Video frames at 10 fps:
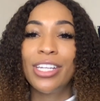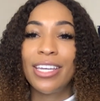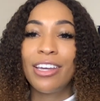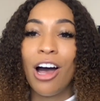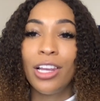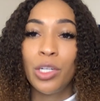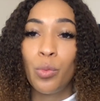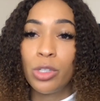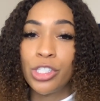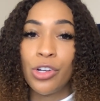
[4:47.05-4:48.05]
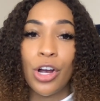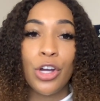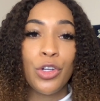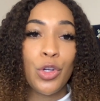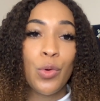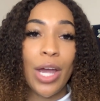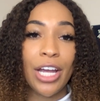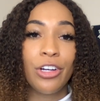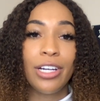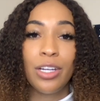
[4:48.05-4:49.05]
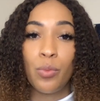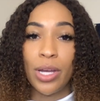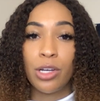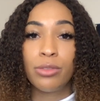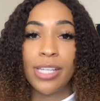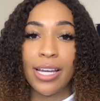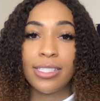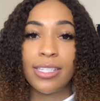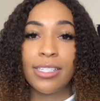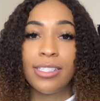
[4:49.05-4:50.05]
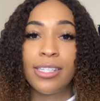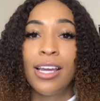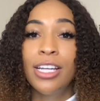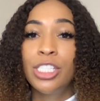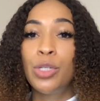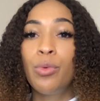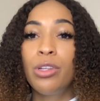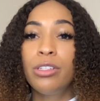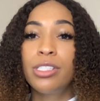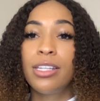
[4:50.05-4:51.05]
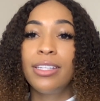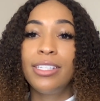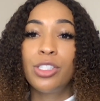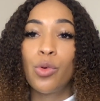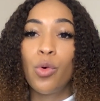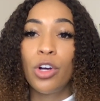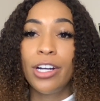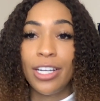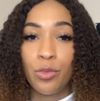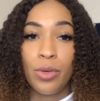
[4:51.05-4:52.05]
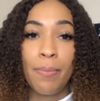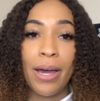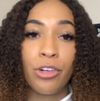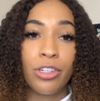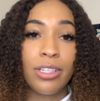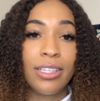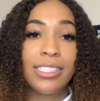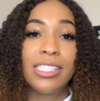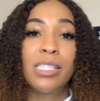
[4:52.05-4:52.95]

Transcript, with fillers: Nicki Collen will start a new era in Waco, Texas. She will look to lead scorer and rebounder NaLyssa